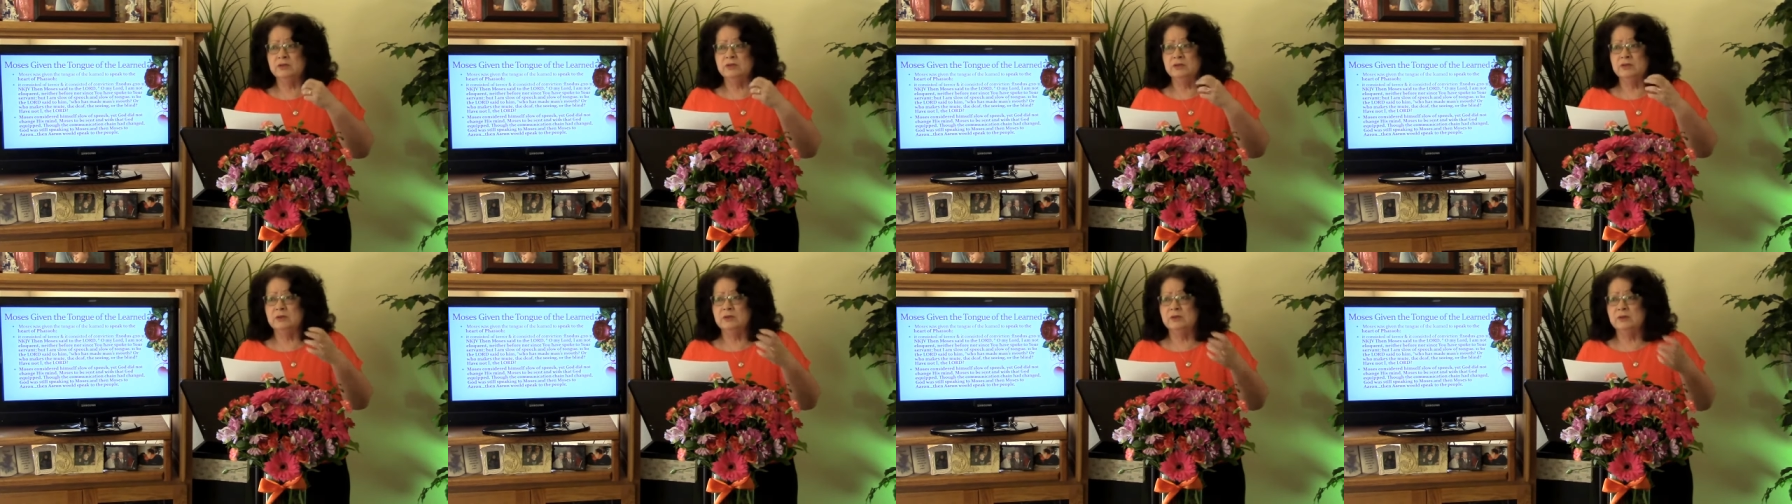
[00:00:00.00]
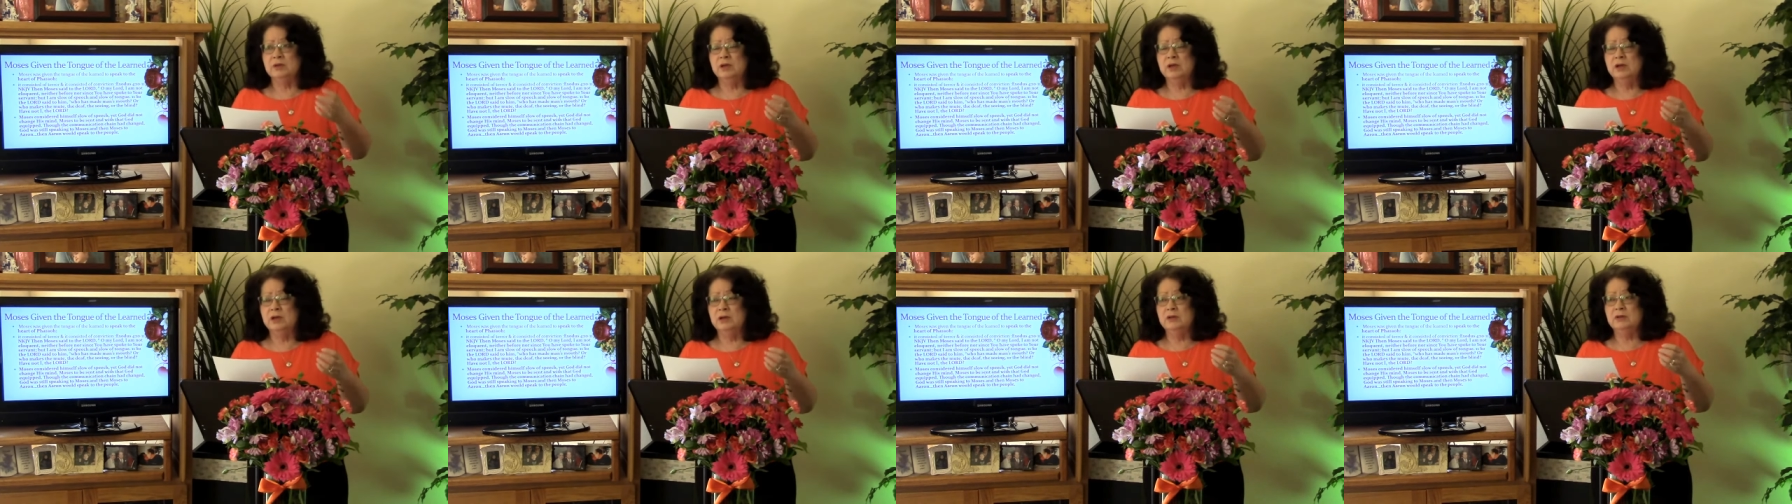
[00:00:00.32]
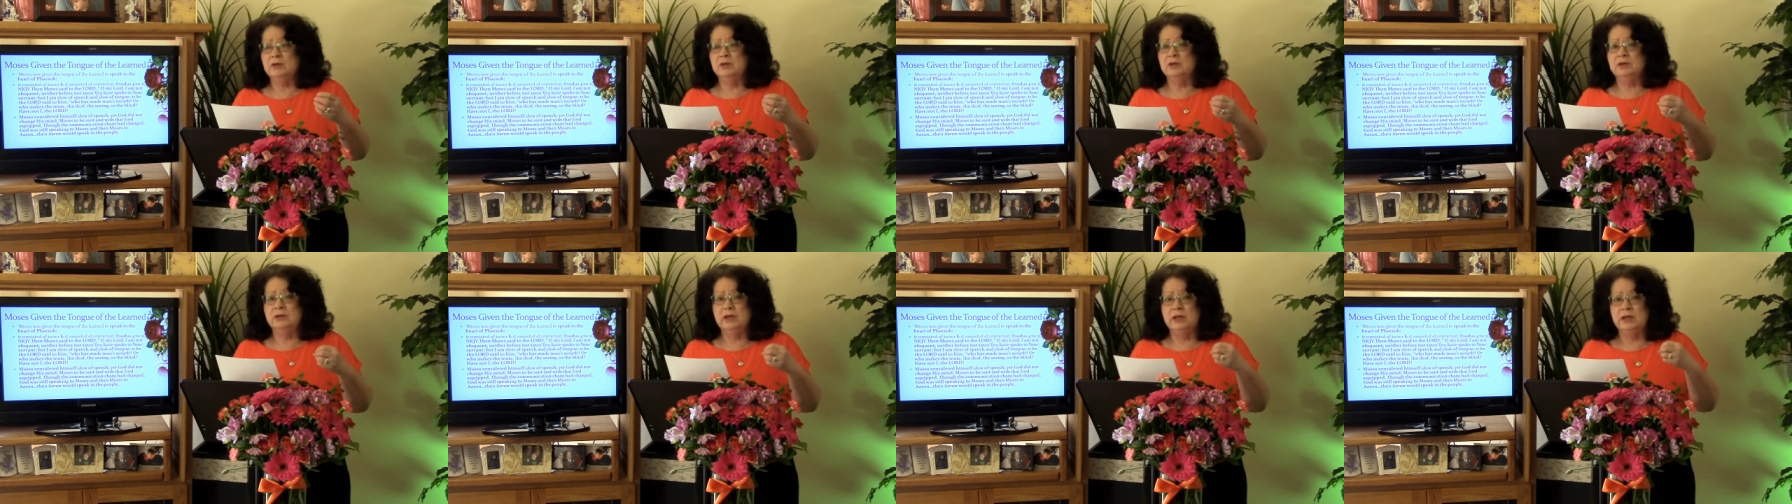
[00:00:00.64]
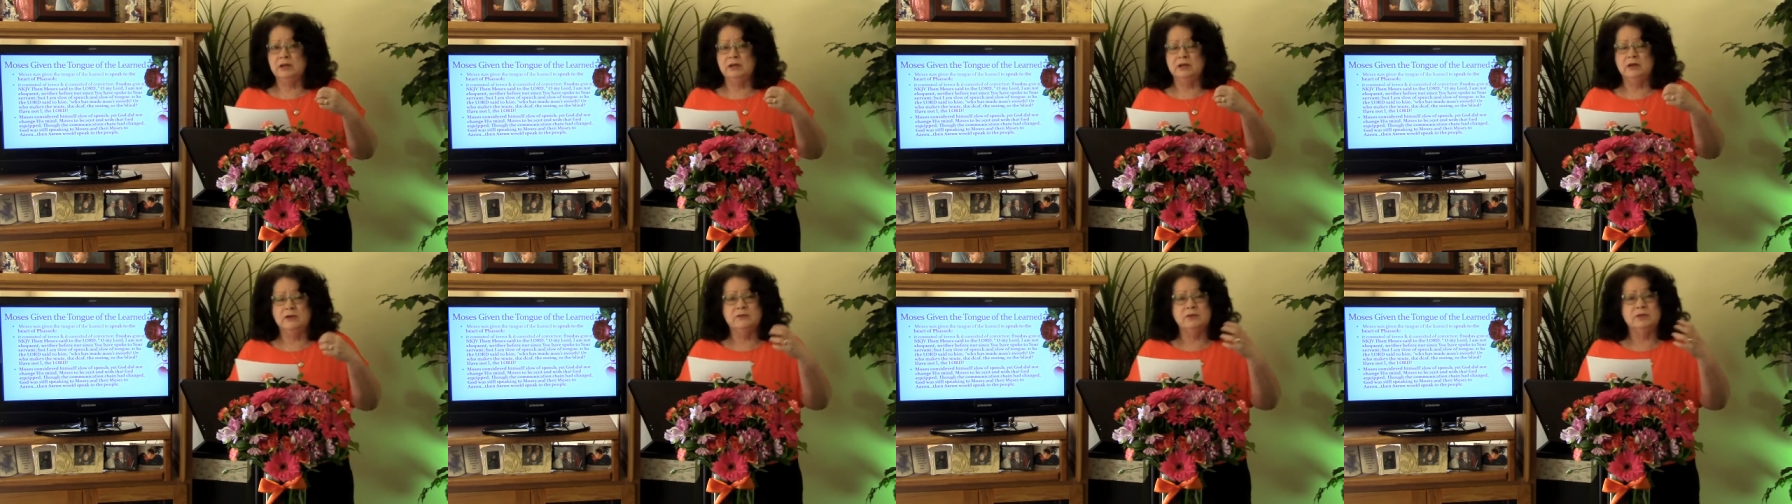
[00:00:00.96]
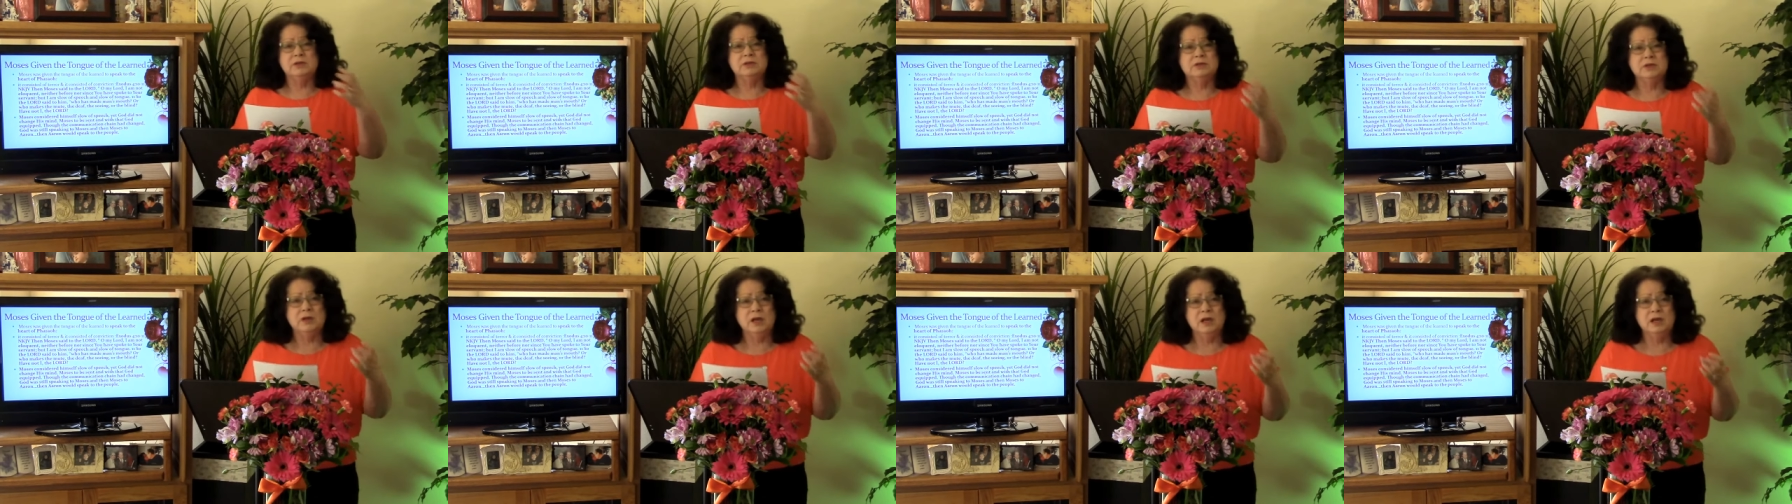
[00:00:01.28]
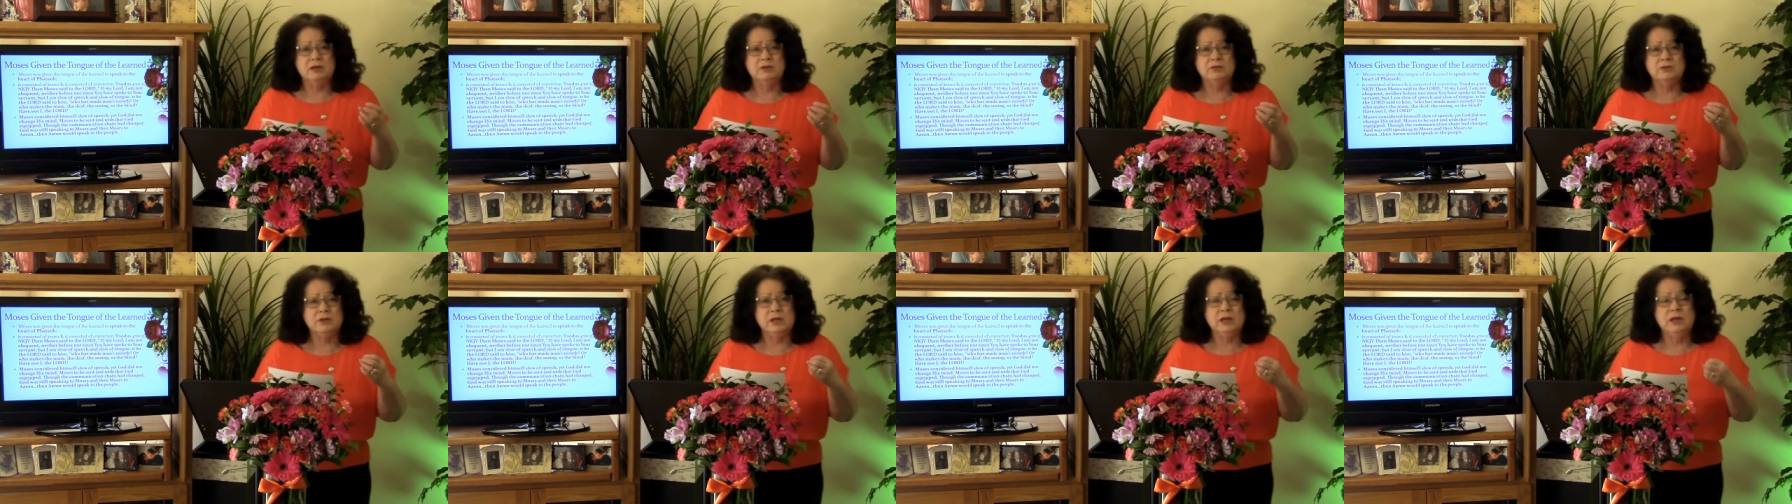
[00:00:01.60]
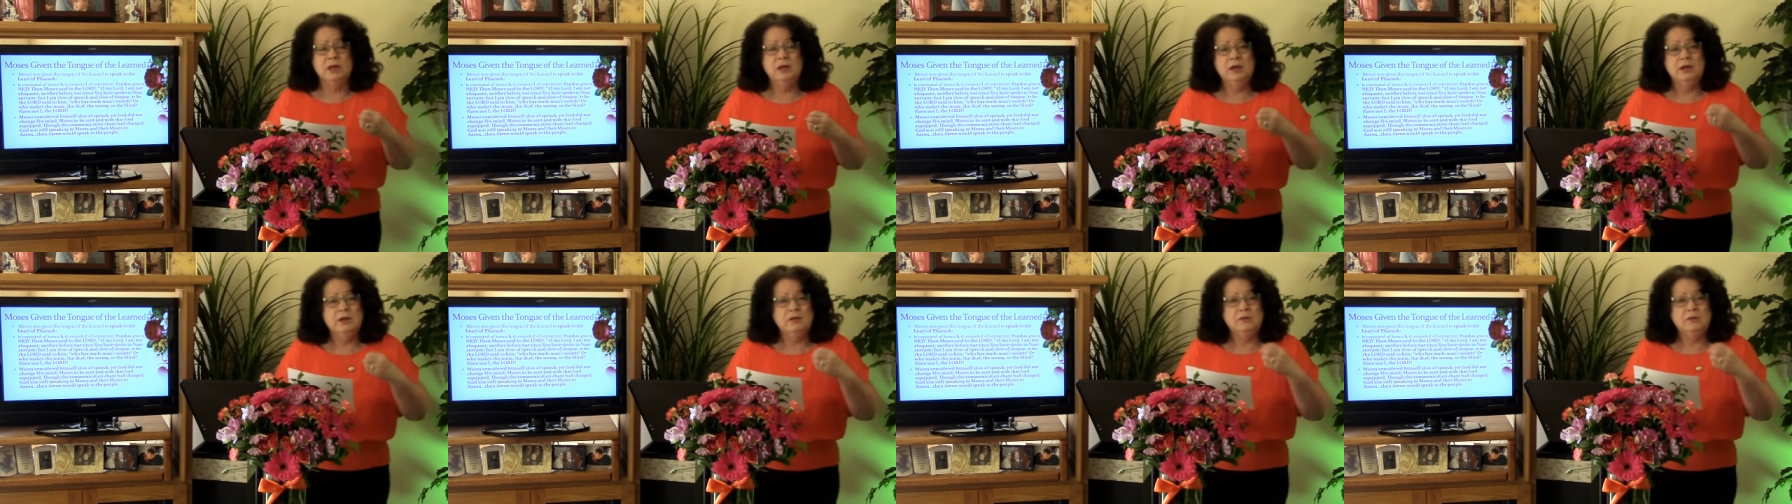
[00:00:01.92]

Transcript: a, the leader of this country,